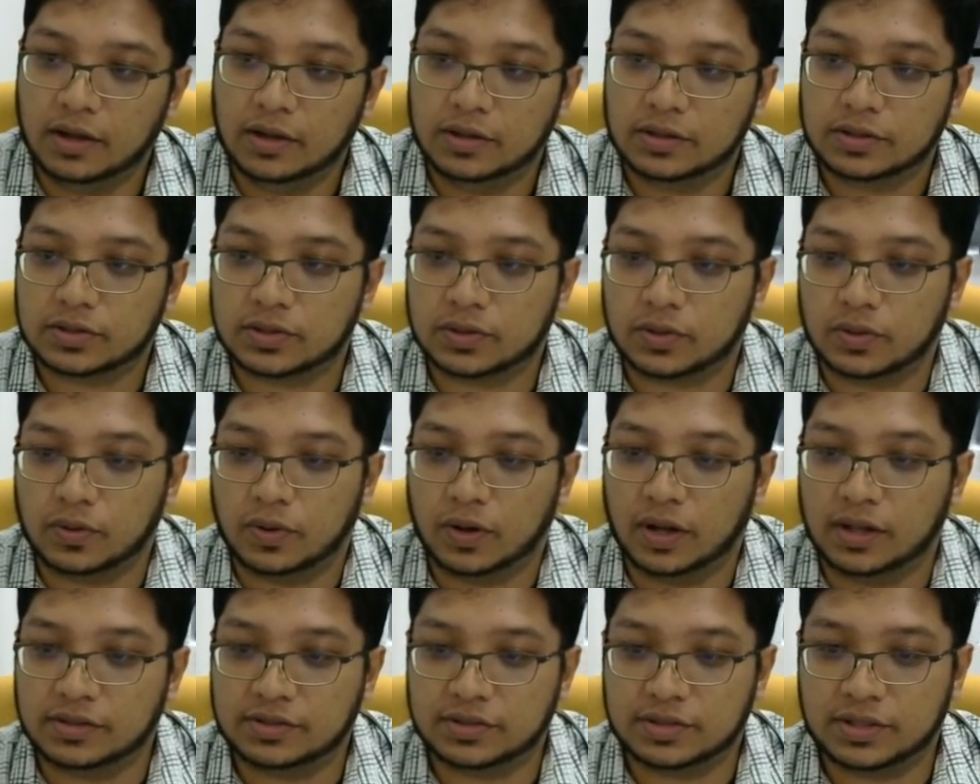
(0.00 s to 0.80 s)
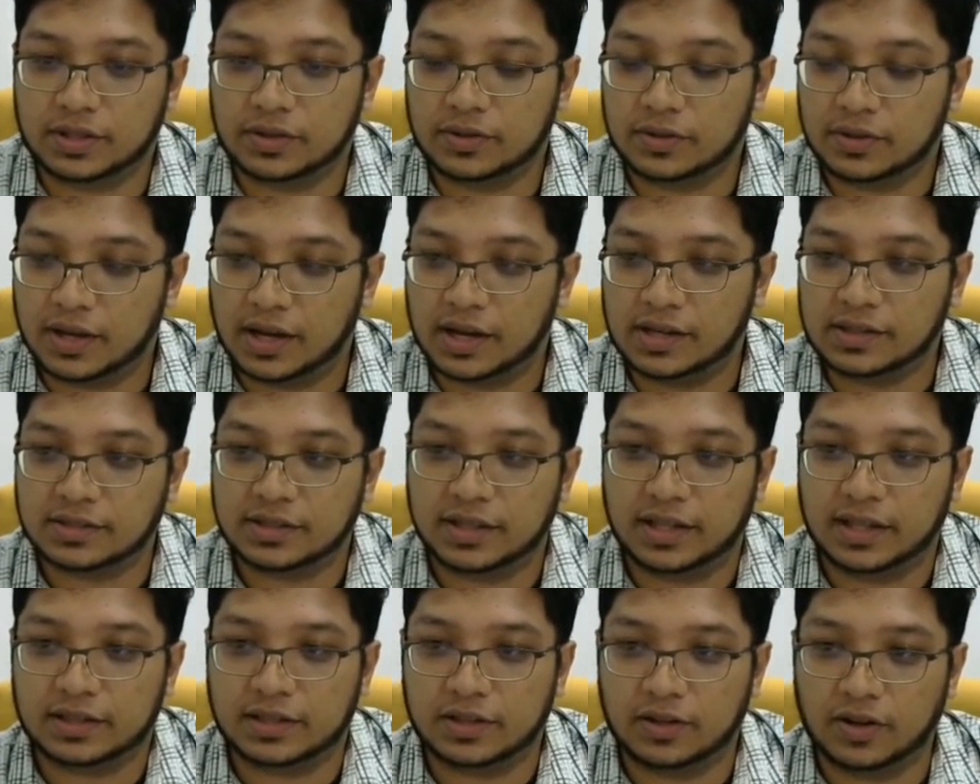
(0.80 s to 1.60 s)
So I'll see you guys
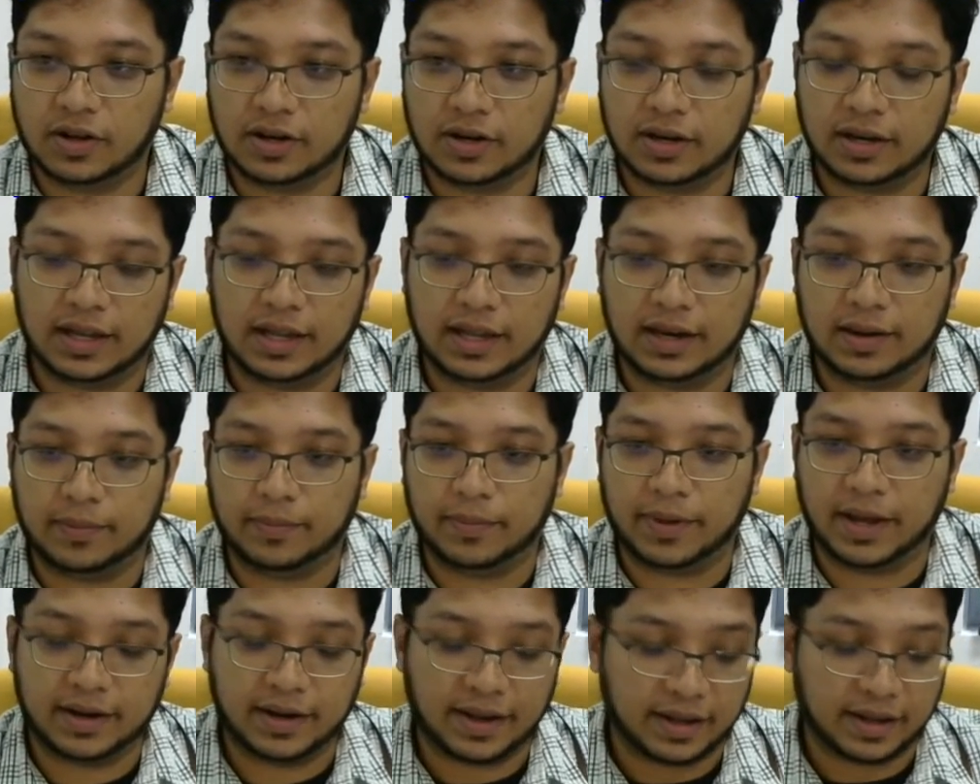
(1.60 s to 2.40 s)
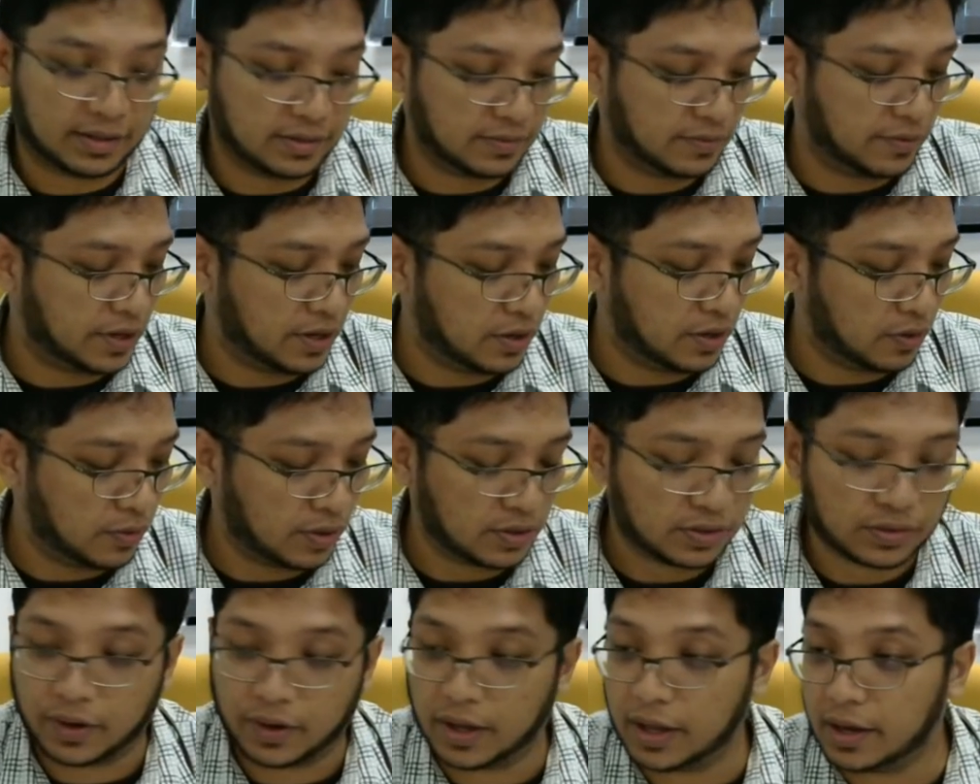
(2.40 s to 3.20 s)
later on in my next video
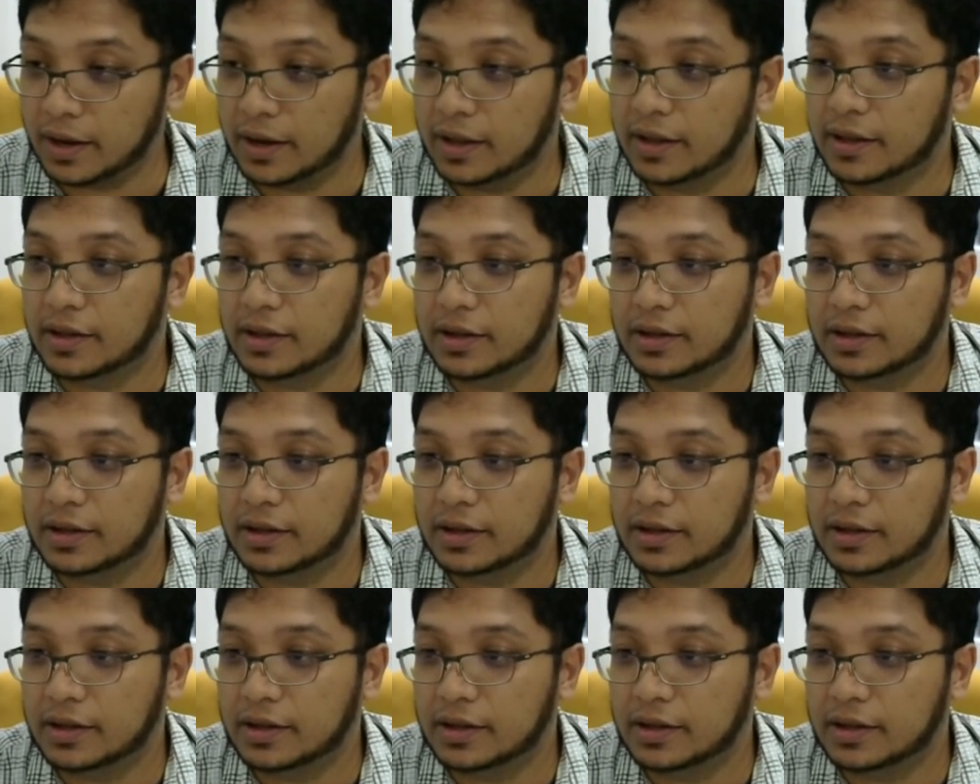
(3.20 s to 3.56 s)
as well.